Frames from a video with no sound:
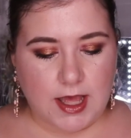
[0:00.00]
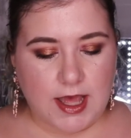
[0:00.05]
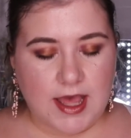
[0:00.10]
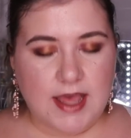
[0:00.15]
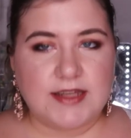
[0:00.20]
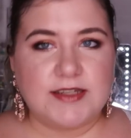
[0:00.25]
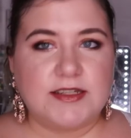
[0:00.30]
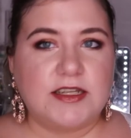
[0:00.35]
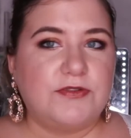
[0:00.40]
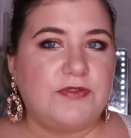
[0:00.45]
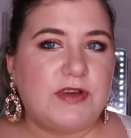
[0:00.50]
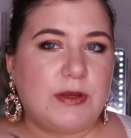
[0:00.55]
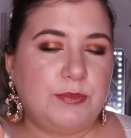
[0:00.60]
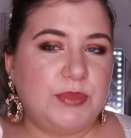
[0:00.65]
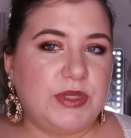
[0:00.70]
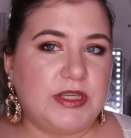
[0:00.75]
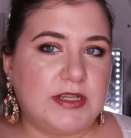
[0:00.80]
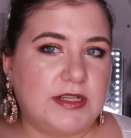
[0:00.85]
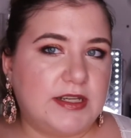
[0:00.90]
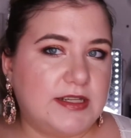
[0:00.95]
And if I'm
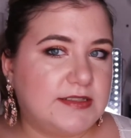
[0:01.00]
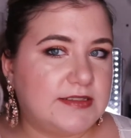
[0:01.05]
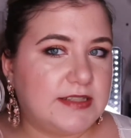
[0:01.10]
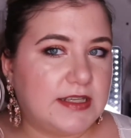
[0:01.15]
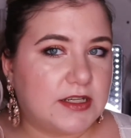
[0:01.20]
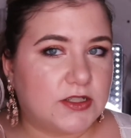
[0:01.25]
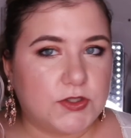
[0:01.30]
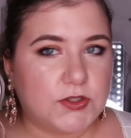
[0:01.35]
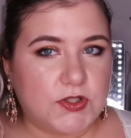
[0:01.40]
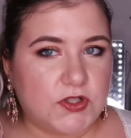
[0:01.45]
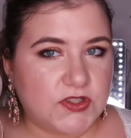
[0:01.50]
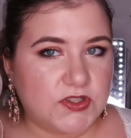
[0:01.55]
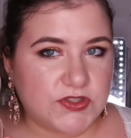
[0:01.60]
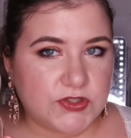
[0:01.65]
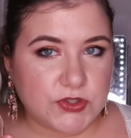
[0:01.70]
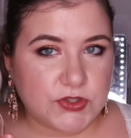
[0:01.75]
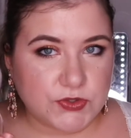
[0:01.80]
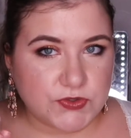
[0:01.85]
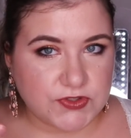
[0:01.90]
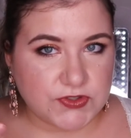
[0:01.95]
being lazy, I could
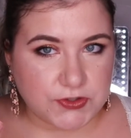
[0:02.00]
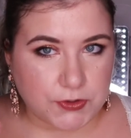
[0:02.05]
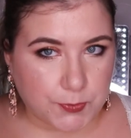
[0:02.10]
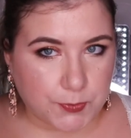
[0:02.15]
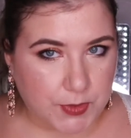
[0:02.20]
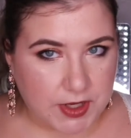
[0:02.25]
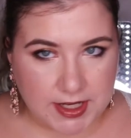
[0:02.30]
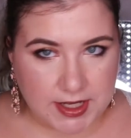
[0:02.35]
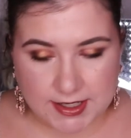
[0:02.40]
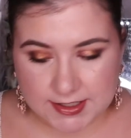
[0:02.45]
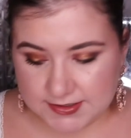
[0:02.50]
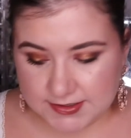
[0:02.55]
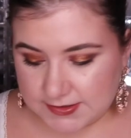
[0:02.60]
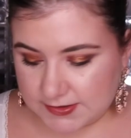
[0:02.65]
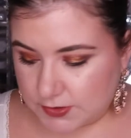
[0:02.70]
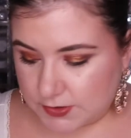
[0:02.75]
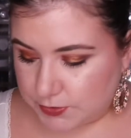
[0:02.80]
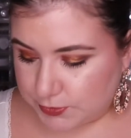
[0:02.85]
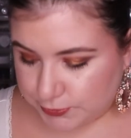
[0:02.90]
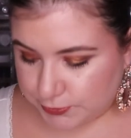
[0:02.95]
also use it on my eyes.
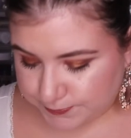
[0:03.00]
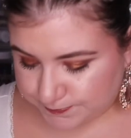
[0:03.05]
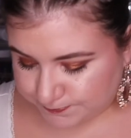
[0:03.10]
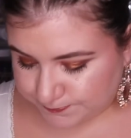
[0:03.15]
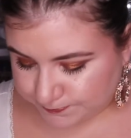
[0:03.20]
So